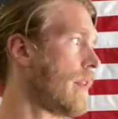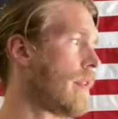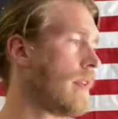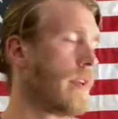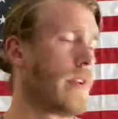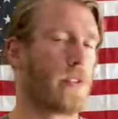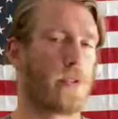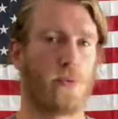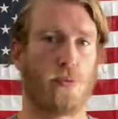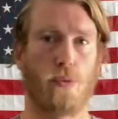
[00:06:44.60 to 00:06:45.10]

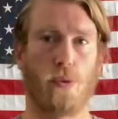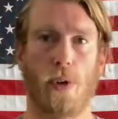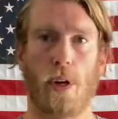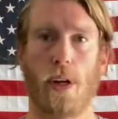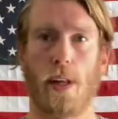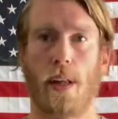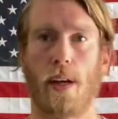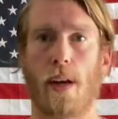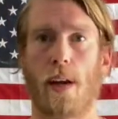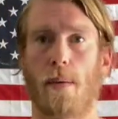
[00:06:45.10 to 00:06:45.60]
It's
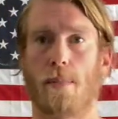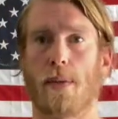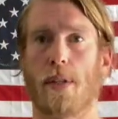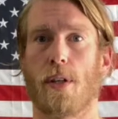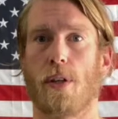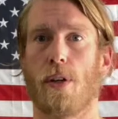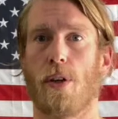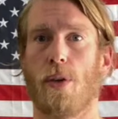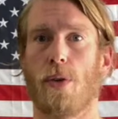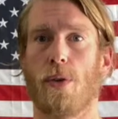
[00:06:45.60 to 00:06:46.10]
really up to
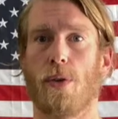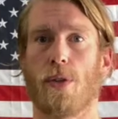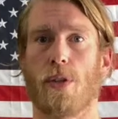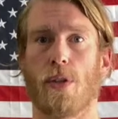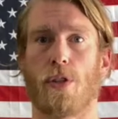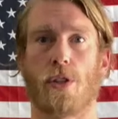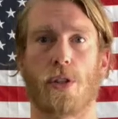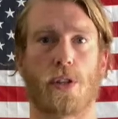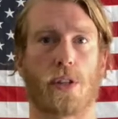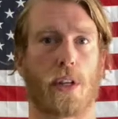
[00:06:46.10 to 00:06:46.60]
you to
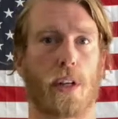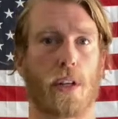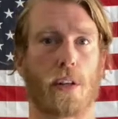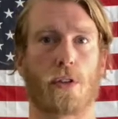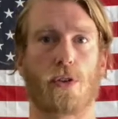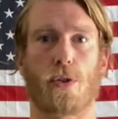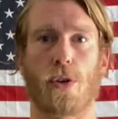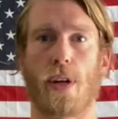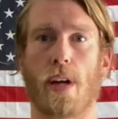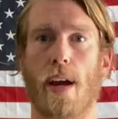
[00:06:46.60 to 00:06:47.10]
just get
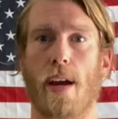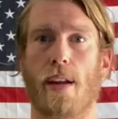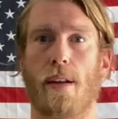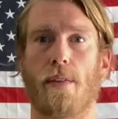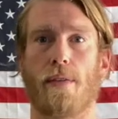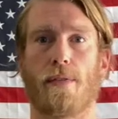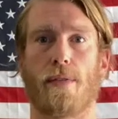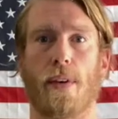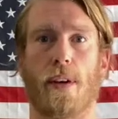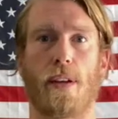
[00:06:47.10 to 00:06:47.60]

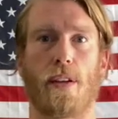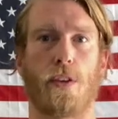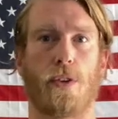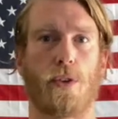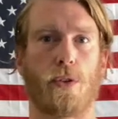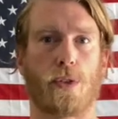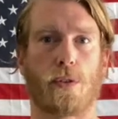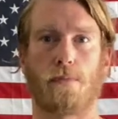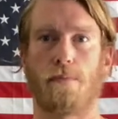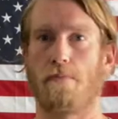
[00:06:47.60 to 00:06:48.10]
creative and
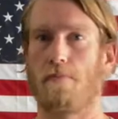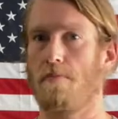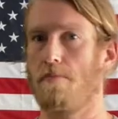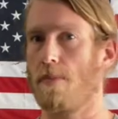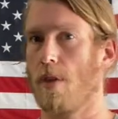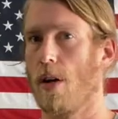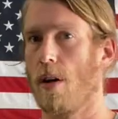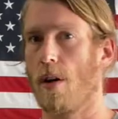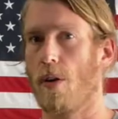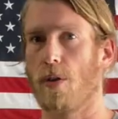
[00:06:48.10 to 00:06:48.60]
use,
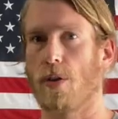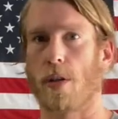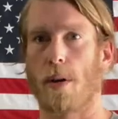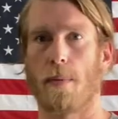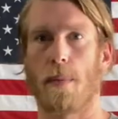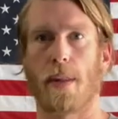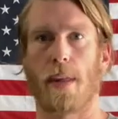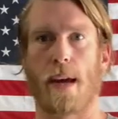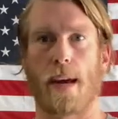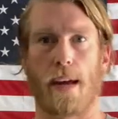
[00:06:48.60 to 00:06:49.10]
some
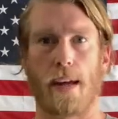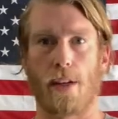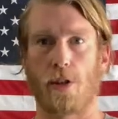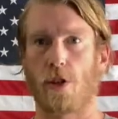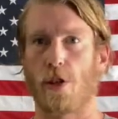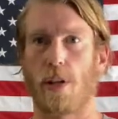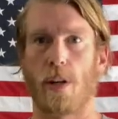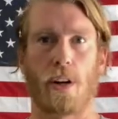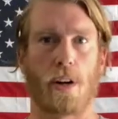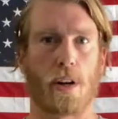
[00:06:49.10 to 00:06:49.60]
of that
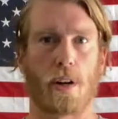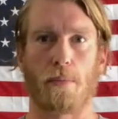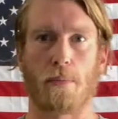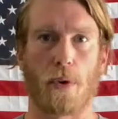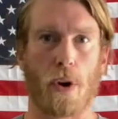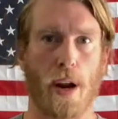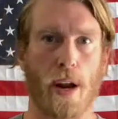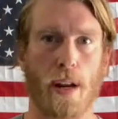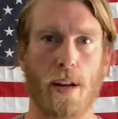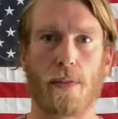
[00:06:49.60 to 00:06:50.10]
engineering
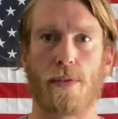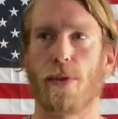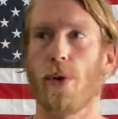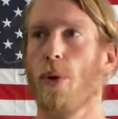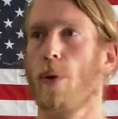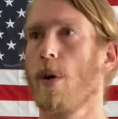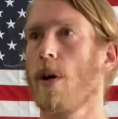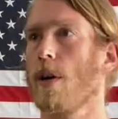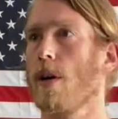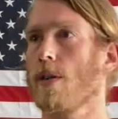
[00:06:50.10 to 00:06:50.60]
brain, if you
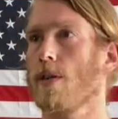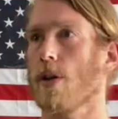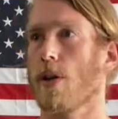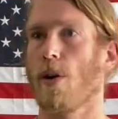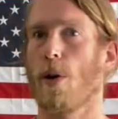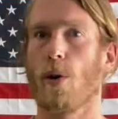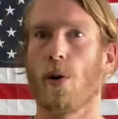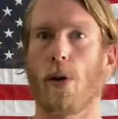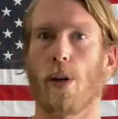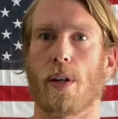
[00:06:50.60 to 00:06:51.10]
will, to
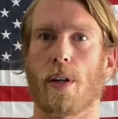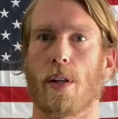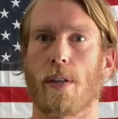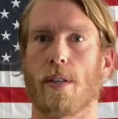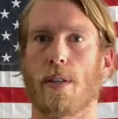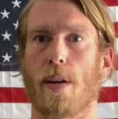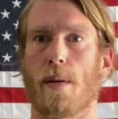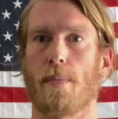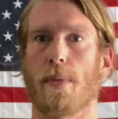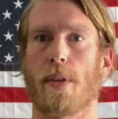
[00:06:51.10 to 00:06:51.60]
go look at
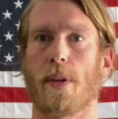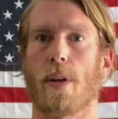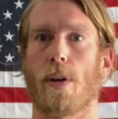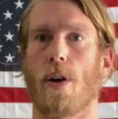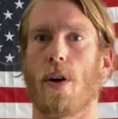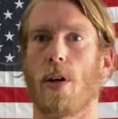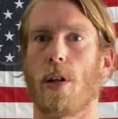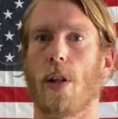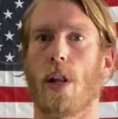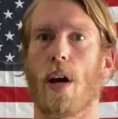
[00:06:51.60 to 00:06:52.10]
something
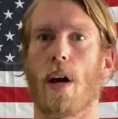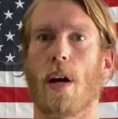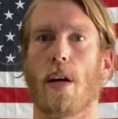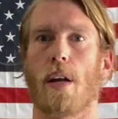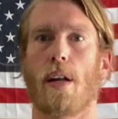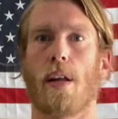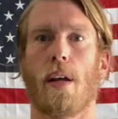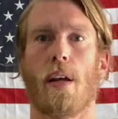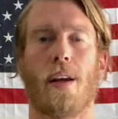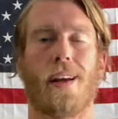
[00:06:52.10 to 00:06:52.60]

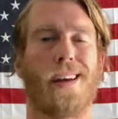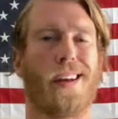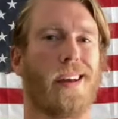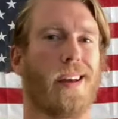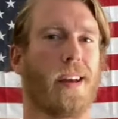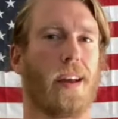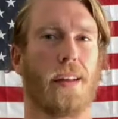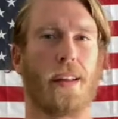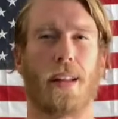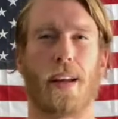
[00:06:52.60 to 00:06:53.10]
online
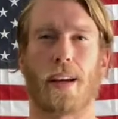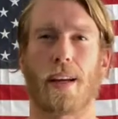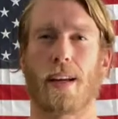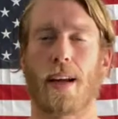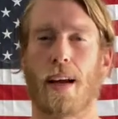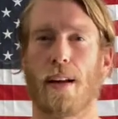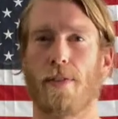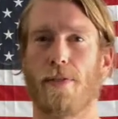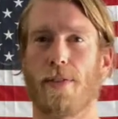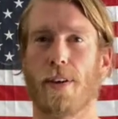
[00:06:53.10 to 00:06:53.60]
and
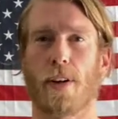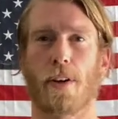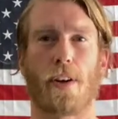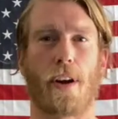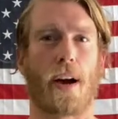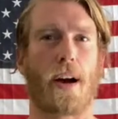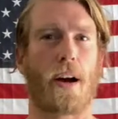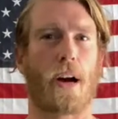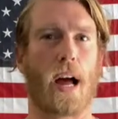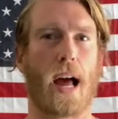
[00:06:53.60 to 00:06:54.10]
kind of figure
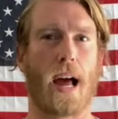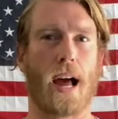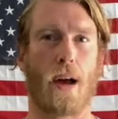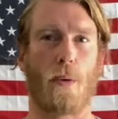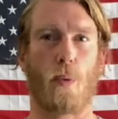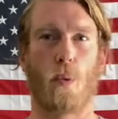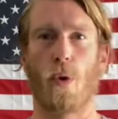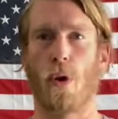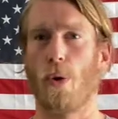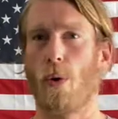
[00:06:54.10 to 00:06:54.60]
out,
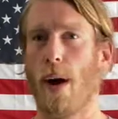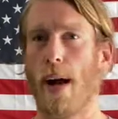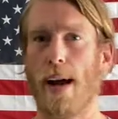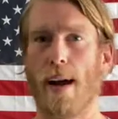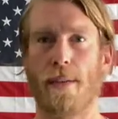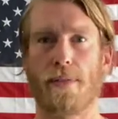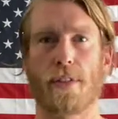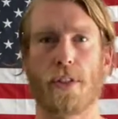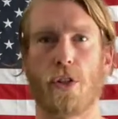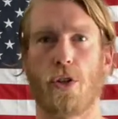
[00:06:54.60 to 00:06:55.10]
what do I
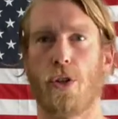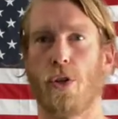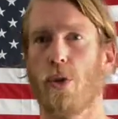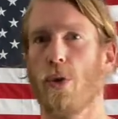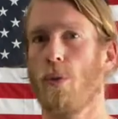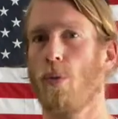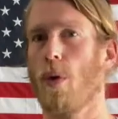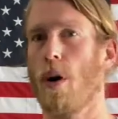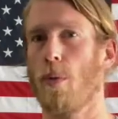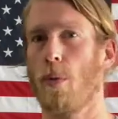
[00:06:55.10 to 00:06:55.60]
have to do?
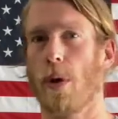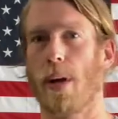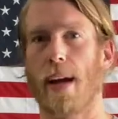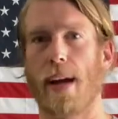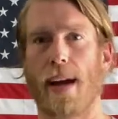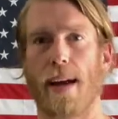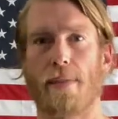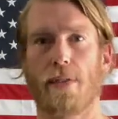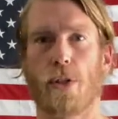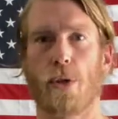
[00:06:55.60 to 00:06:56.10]
What would I
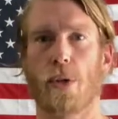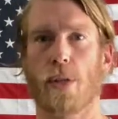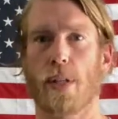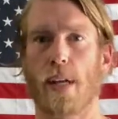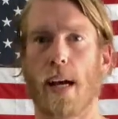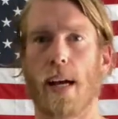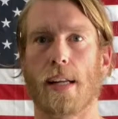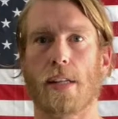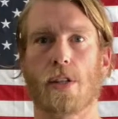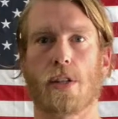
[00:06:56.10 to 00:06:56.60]
have to
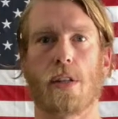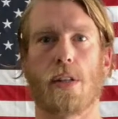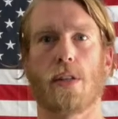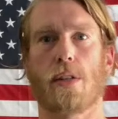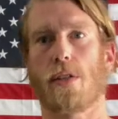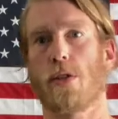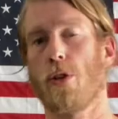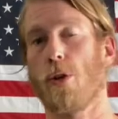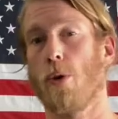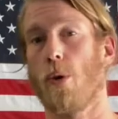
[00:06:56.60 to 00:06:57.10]
attach this
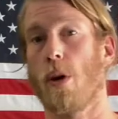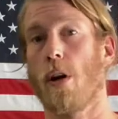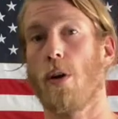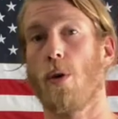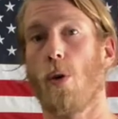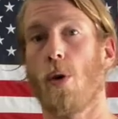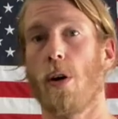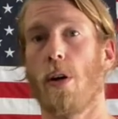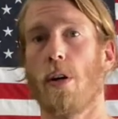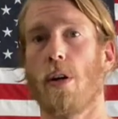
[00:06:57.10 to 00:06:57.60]
to in
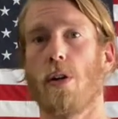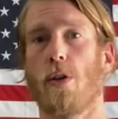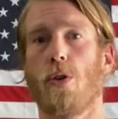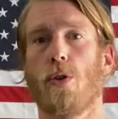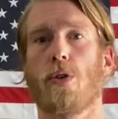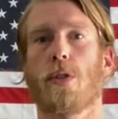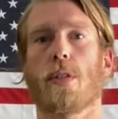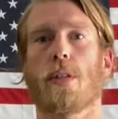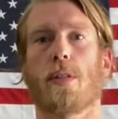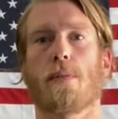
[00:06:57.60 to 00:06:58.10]
order to
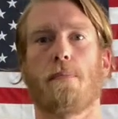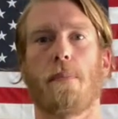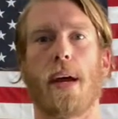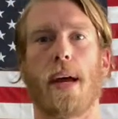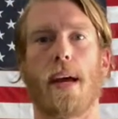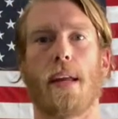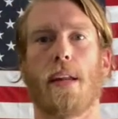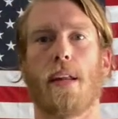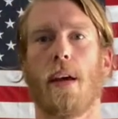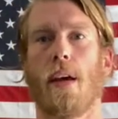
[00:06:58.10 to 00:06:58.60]
use this
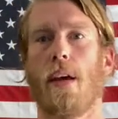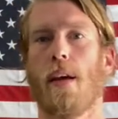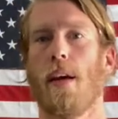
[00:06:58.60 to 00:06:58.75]
band?